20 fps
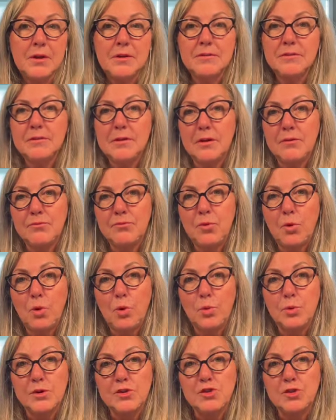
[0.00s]
step
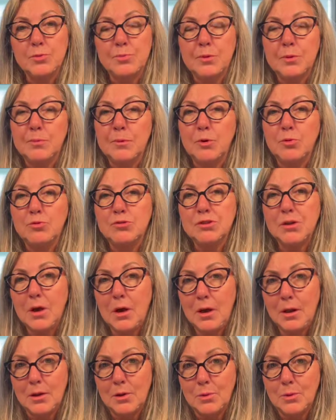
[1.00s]
forward to promote
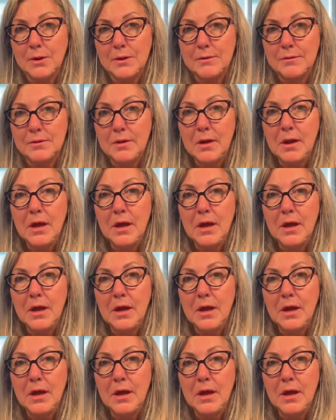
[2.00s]
tolerance,